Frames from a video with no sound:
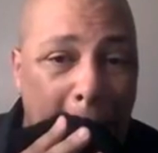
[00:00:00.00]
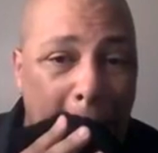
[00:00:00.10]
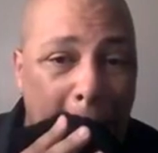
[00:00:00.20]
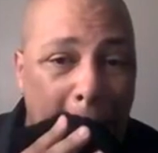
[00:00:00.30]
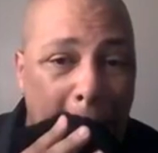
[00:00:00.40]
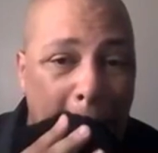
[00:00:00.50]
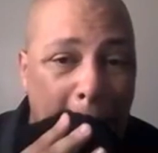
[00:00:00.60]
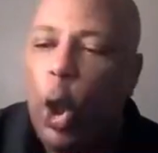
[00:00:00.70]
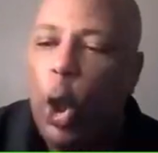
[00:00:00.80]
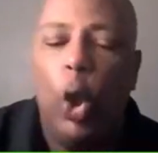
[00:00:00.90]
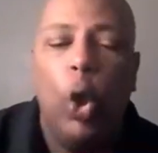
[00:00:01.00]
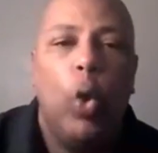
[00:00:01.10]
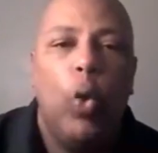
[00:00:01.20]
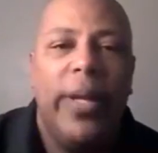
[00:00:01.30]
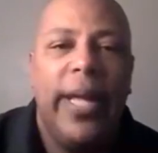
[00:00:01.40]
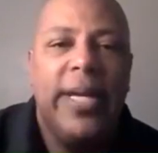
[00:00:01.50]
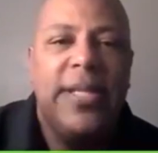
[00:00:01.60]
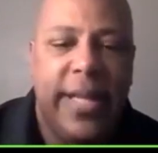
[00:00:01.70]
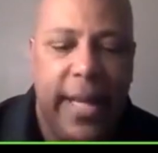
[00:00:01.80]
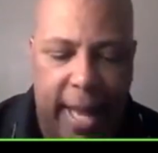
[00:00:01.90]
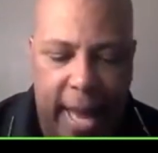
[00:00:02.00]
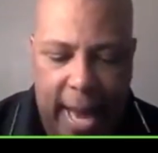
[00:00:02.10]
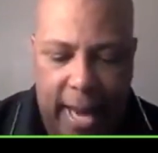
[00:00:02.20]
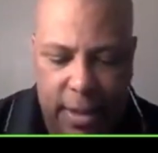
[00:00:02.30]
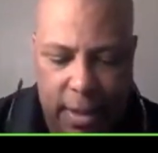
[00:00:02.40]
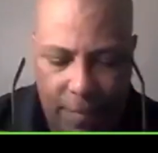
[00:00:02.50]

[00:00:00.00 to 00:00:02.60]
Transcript: Now, what and who is the